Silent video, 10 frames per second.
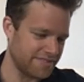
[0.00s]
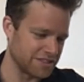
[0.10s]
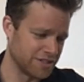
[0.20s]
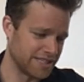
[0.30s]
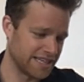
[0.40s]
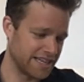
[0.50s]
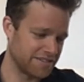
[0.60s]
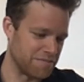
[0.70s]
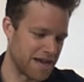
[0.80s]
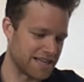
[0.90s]
So that
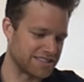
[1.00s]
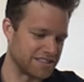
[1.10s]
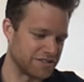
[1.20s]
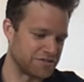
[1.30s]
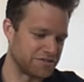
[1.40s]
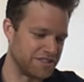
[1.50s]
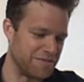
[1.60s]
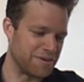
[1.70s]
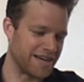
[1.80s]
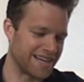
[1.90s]
had massive
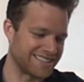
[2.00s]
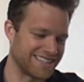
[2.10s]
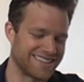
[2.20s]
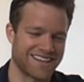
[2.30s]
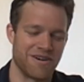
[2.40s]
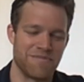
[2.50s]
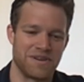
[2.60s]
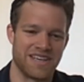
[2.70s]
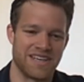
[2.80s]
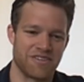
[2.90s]
impact at the
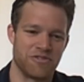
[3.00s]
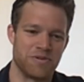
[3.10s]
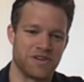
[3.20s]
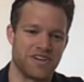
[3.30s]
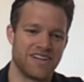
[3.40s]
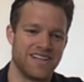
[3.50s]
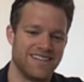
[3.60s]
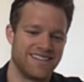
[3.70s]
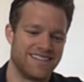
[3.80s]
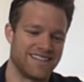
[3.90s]
company, at Uber.
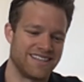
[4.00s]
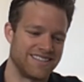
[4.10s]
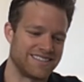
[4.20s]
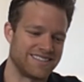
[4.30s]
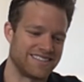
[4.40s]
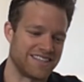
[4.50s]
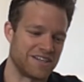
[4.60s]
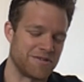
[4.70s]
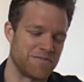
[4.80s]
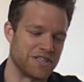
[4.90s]
And
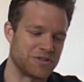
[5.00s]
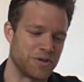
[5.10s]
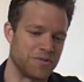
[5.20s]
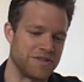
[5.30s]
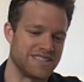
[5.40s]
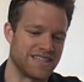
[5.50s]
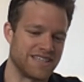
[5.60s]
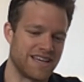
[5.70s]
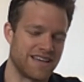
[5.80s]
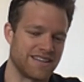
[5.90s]
um, that's why we
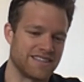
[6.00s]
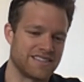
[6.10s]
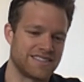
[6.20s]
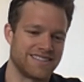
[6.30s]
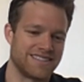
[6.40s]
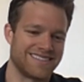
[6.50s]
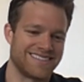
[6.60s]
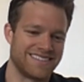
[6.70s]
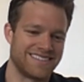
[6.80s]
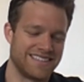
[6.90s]
decided, hey, let's uh,
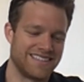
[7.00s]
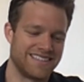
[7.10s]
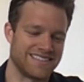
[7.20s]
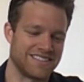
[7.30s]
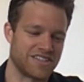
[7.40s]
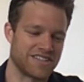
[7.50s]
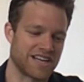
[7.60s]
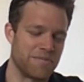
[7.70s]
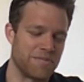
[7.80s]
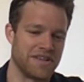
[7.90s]
let's start a
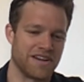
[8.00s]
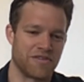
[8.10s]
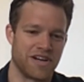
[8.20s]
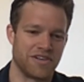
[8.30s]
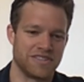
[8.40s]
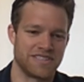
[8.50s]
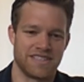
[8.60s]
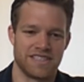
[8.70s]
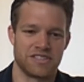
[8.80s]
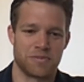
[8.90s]
company around
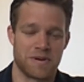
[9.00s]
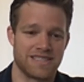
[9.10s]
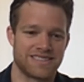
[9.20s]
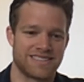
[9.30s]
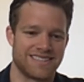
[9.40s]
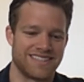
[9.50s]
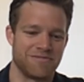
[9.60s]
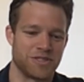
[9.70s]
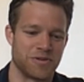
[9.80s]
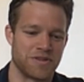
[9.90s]
in this space um,
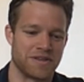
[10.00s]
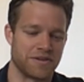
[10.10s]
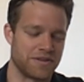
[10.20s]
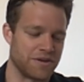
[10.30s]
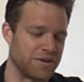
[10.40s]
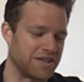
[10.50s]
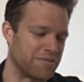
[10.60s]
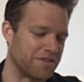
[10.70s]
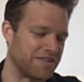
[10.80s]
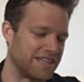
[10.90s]
so they, that we can
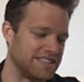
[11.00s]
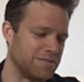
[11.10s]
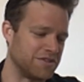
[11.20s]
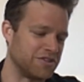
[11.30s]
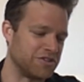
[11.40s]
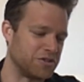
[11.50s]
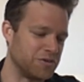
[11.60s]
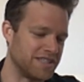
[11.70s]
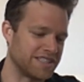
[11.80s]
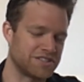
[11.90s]
provide similar
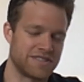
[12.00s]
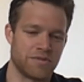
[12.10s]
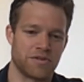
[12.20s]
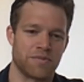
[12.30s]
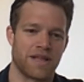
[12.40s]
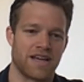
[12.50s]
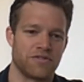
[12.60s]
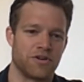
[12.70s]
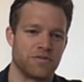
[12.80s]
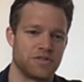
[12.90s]
tooling, similar
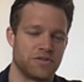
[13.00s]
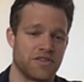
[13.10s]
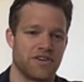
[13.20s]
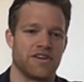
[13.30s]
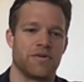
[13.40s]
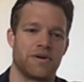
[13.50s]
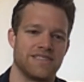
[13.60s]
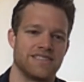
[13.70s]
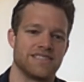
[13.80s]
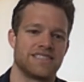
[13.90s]
platforms to other
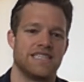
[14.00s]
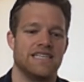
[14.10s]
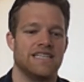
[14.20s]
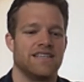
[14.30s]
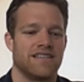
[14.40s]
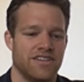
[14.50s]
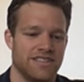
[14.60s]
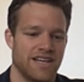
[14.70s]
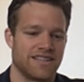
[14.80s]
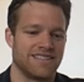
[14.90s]
enterprises that are
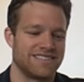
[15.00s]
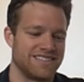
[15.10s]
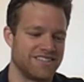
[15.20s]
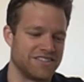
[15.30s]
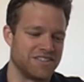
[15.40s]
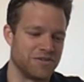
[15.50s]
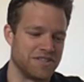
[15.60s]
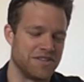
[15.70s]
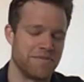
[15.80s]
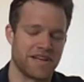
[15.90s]
not necessarily only
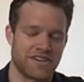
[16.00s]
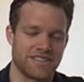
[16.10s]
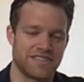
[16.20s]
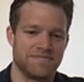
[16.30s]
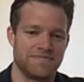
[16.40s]
in the Bay Area.